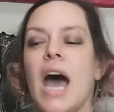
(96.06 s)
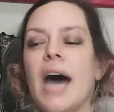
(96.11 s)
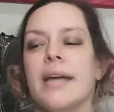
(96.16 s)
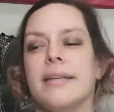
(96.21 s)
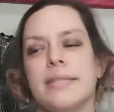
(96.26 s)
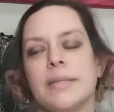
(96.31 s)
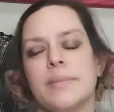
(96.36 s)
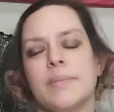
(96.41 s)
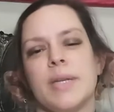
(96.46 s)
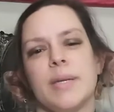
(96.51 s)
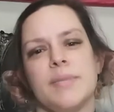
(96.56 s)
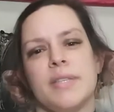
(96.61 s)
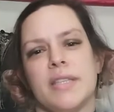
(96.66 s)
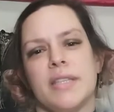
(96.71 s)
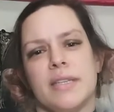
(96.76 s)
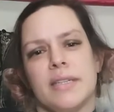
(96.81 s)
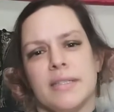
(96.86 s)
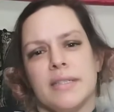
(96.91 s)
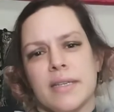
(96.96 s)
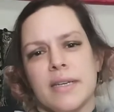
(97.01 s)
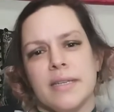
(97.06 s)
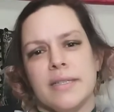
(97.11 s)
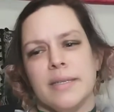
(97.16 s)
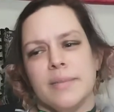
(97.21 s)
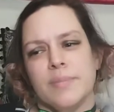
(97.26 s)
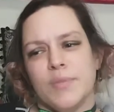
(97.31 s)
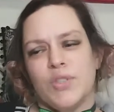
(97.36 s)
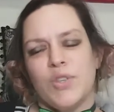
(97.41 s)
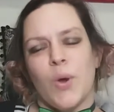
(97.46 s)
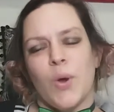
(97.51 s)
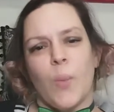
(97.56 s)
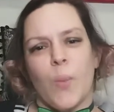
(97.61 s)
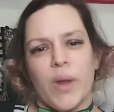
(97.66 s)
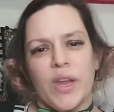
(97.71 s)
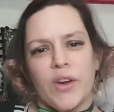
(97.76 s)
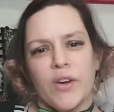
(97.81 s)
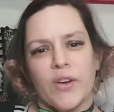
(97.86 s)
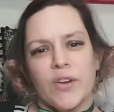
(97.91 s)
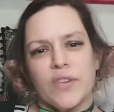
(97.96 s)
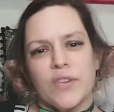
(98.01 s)
I sometimes think it's because I'm so
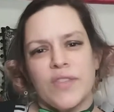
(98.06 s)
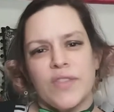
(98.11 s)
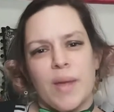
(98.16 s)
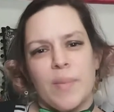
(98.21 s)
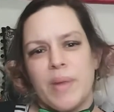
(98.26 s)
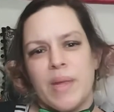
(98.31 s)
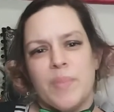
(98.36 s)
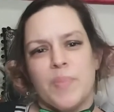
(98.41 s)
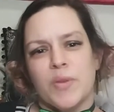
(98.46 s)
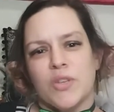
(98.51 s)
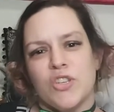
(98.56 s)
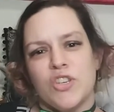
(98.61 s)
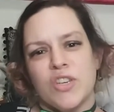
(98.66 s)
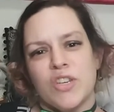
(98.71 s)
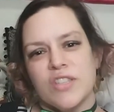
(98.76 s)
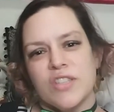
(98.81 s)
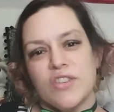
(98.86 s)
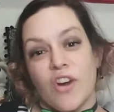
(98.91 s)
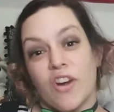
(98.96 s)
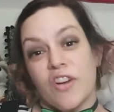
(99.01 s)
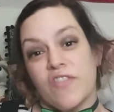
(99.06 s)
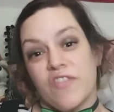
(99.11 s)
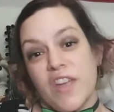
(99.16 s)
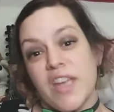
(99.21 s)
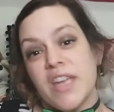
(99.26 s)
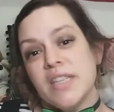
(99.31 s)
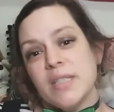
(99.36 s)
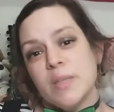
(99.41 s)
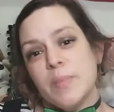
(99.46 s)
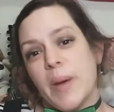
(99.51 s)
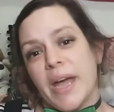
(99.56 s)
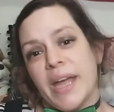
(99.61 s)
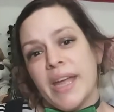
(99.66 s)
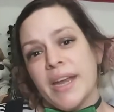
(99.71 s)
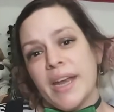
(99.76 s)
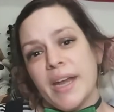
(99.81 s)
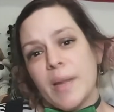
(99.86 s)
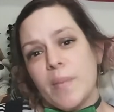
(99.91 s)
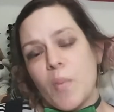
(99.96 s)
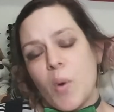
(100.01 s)
weird that people just aren't fazed by
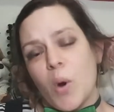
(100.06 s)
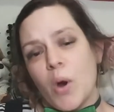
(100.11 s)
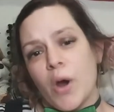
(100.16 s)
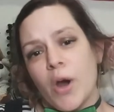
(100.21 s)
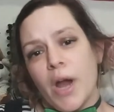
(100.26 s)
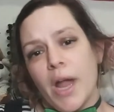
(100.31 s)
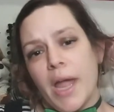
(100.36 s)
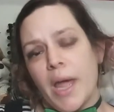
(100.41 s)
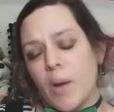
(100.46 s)
it anymore.